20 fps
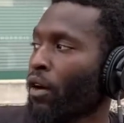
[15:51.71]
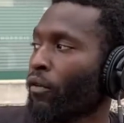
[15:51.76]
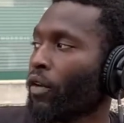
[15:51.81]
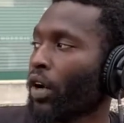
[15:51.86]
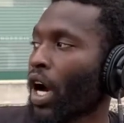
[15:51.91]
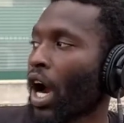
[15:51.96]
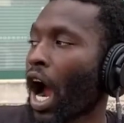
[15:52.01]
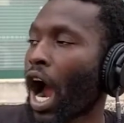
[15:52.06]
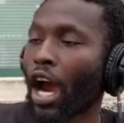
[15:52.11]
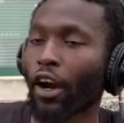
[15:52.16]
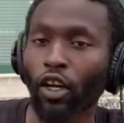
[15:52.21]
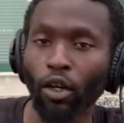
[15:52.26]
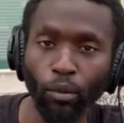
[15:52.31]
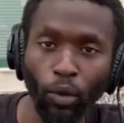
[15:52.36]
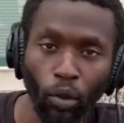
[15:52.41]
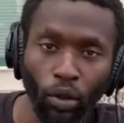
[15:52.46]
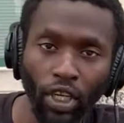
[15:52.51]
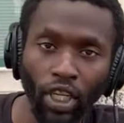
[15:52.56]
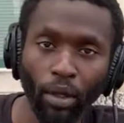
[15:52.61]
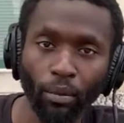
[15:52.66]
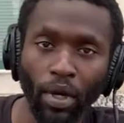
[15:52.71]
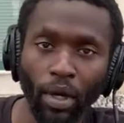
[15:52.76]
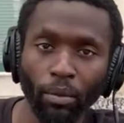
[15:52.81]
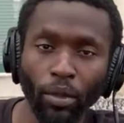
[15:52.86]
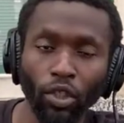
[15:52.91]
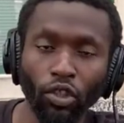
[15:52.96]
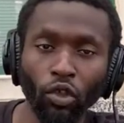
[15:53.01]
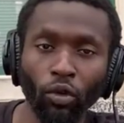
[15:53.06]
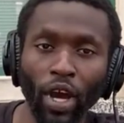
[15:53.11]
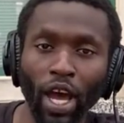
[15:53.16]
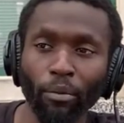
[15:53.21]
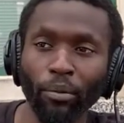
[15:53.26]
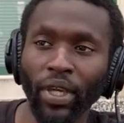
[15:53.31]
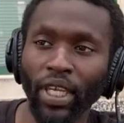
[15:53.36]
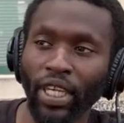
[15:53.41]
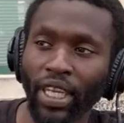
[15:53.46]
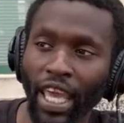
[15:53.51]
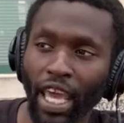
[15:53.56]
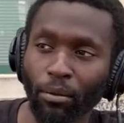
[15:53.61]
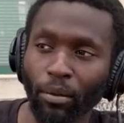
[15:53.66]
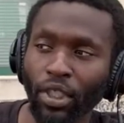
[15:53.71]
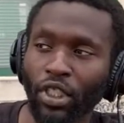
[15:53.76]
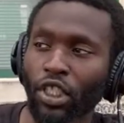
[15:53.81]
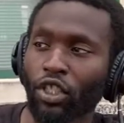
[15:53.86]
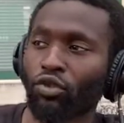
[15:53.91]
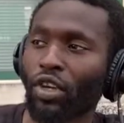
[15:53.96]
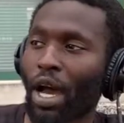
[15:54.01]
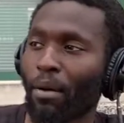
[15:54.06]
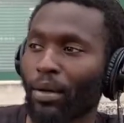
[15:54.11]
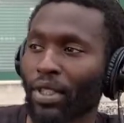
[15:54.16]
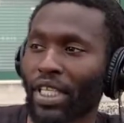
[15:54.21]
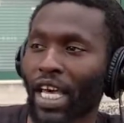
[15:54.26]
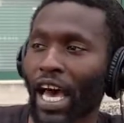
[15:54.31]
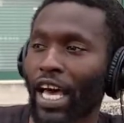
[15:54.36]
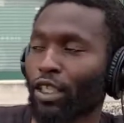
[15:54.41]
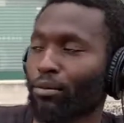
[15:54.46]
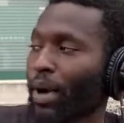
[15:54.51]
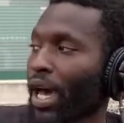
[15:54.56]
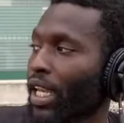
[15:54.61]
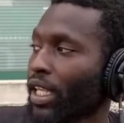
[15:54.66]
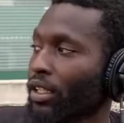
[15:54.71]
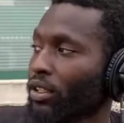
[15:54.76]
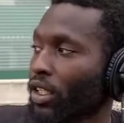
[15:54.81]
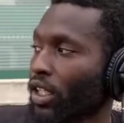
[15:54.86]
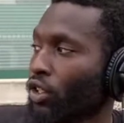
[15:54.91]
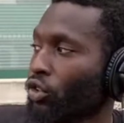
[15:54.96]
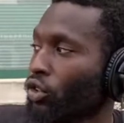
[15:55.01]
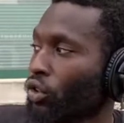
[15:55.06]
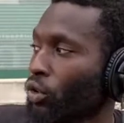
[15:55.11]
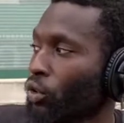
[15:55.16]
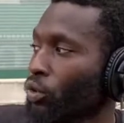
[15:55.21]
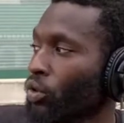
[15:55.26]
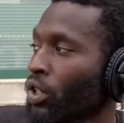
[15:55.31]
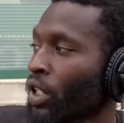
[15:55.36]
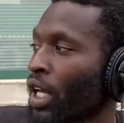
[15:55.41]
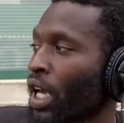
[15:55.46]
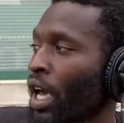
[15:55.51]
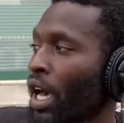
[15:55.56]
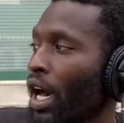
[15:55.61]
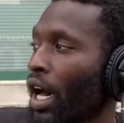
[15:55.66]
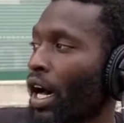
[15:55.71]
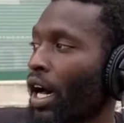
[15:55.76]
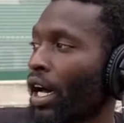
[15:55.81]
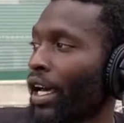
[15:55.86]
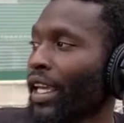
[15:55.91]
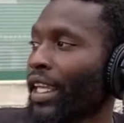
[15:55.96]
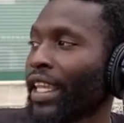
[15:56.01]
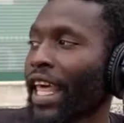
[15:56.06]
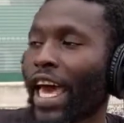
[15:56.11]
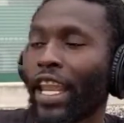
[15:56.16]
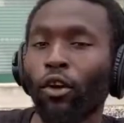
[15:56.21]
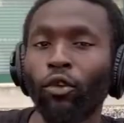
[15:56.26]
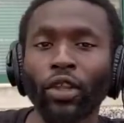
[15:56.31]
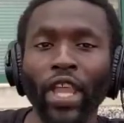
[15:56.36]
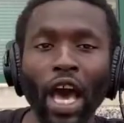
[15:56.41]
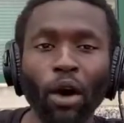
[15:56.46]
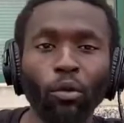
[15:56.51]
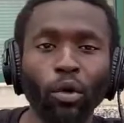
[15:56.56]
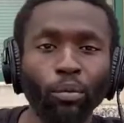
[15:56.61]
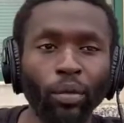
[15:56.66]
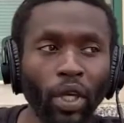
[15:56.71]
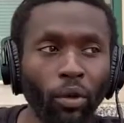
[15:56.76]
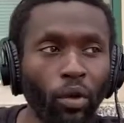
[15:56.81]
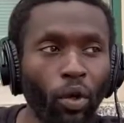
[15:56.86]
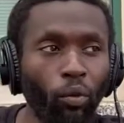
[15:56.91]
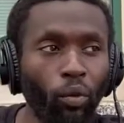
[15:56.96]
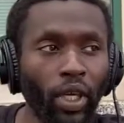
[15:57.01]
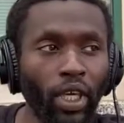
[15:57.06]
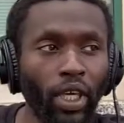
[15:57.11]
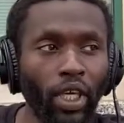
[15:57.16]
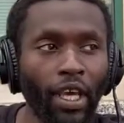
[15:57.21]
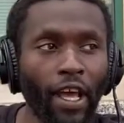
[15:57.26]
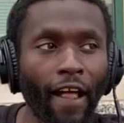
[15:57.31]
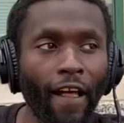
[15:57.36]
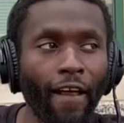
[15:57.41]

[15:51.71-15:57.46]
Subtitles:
for our community members who have been damaged and traumatized by these issues. And that will be when we